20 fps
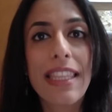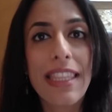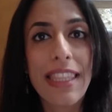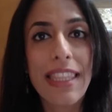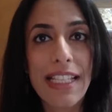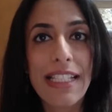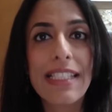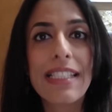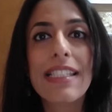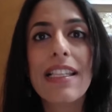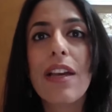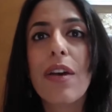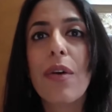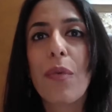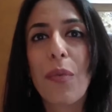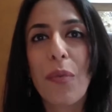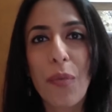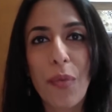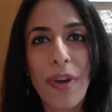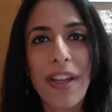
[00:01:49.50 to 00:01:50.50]
this
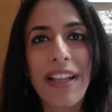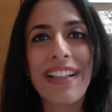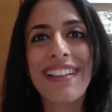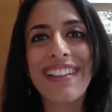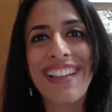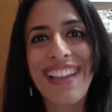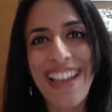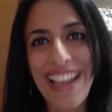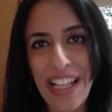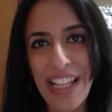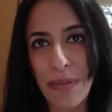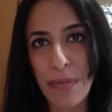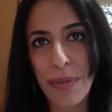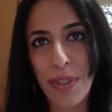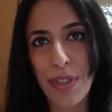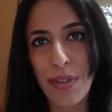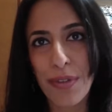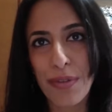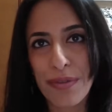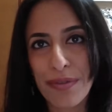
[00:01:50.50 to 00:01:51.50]
will help
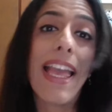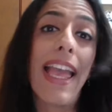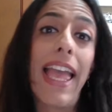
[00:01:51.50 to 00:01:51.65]
you.